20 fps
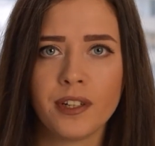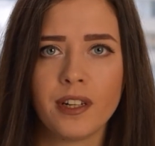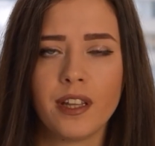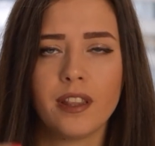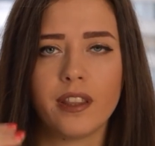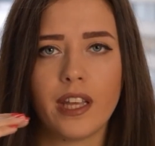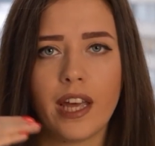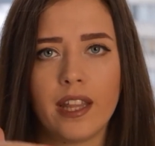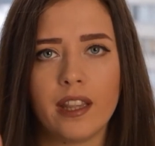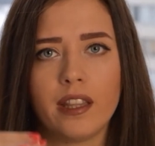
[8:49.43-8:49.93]

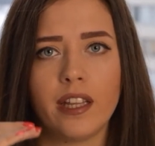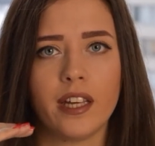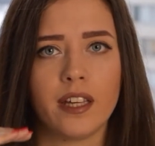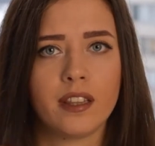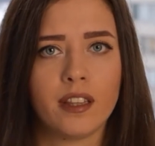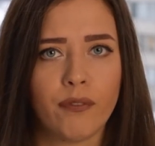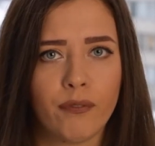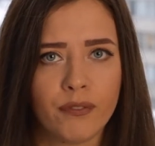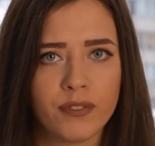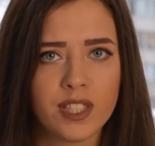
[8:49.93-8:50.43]
and then like
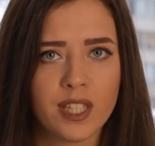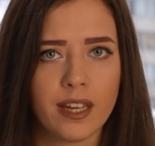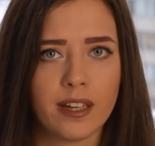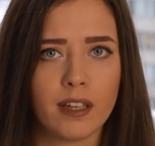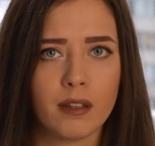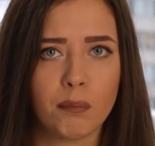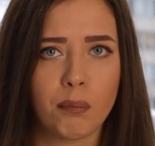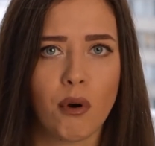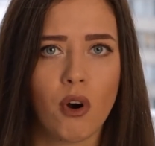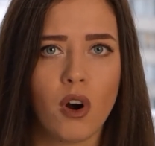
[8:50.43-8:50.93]
the
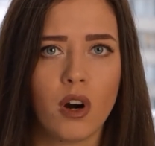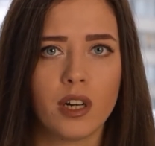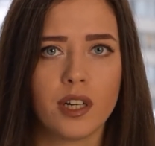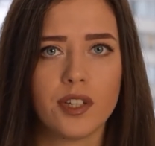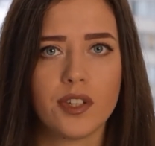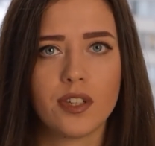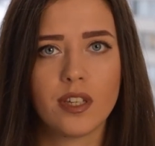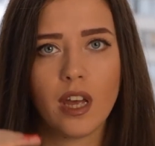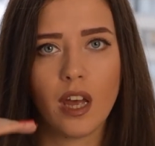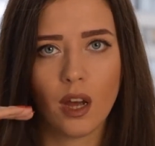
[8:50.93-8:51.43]
second part
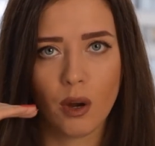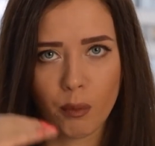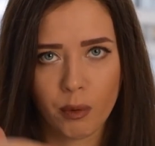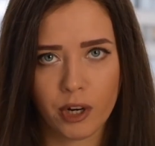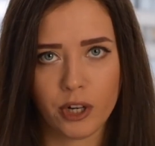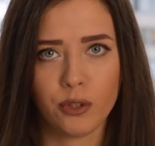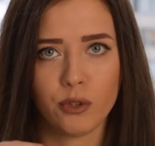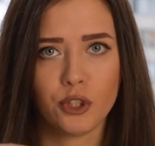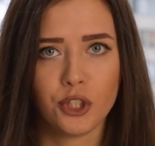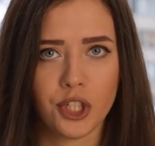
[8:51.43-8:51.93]
is where
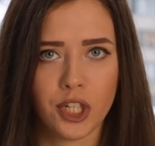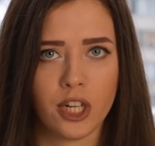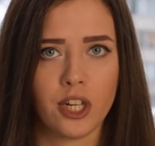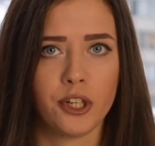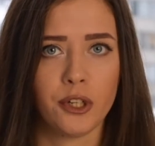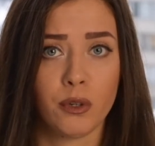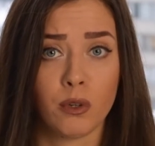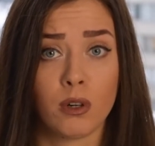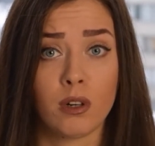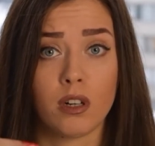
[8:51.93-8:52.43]
you share
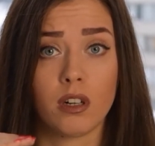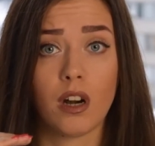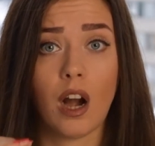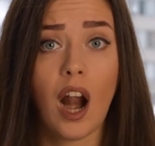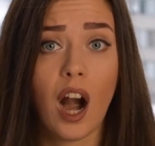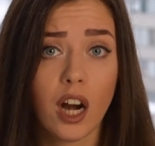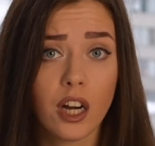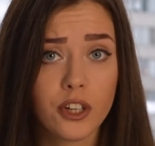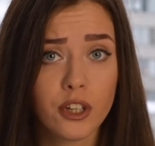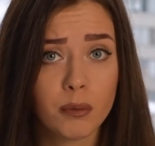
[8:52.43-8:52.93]
your
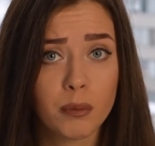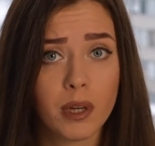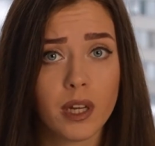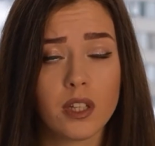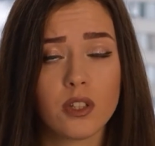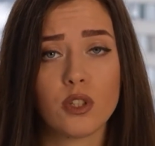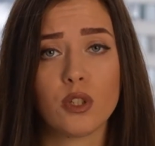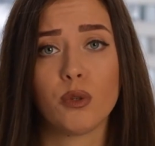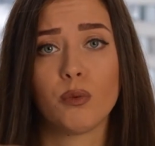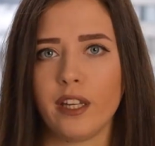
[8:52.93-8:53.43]

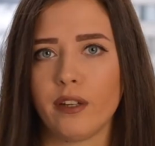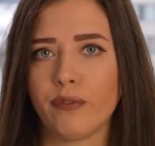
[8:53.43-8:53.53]
arguments,